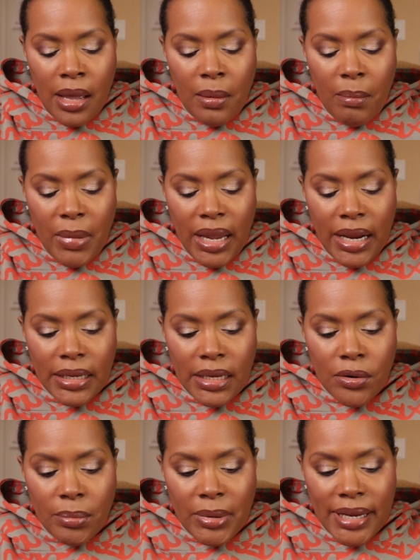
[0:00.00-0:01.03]
Man
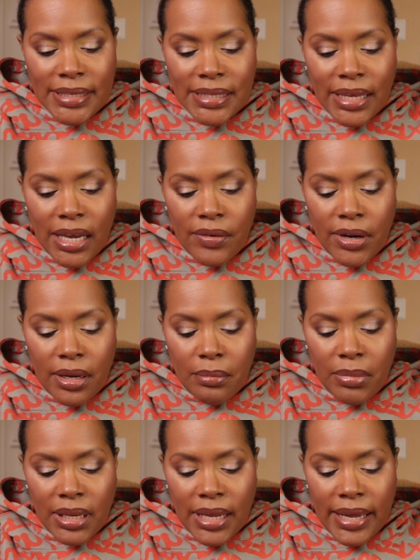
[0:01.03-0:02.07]
Eater Mascara in
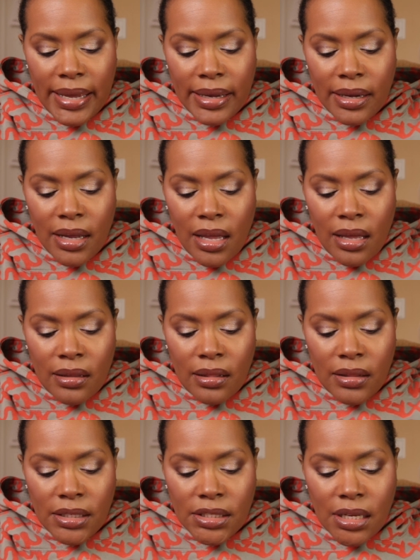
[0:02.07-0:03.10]
black,
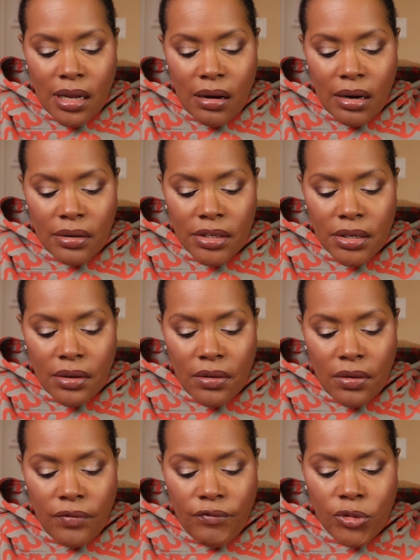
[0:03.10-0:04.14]
the Tarte
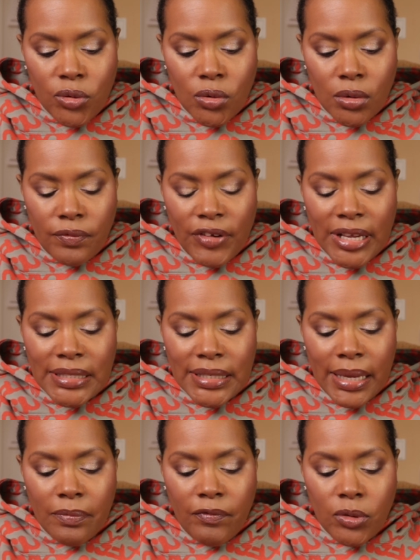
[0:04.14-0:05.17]
Full Face
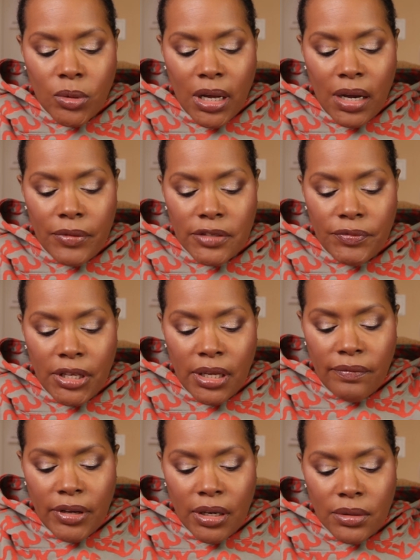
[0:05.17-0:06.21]
Tape Full Coverage
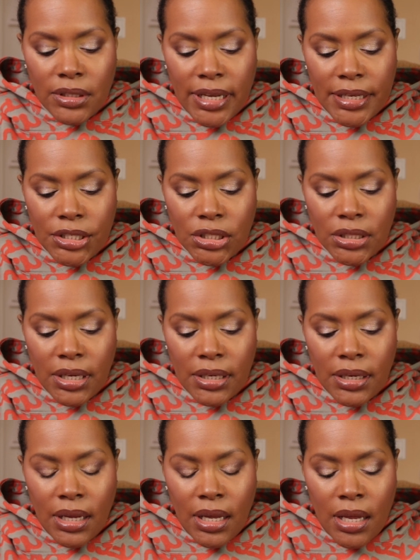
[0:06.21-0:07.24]
Vegan
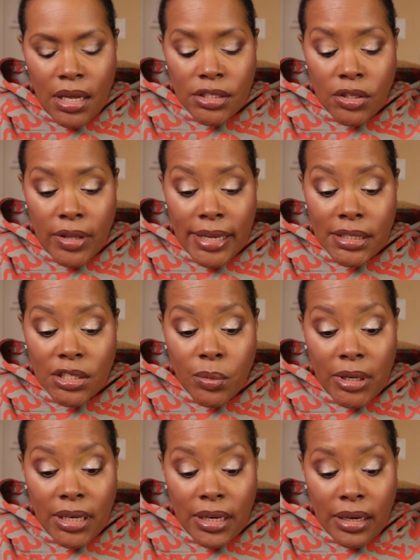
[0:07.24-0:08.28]
Foundation. So that's
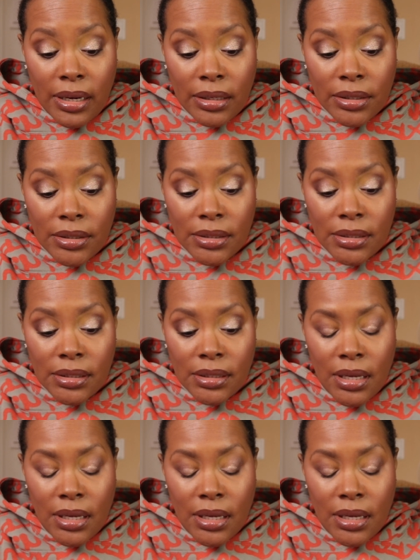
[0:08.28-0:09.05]
$20.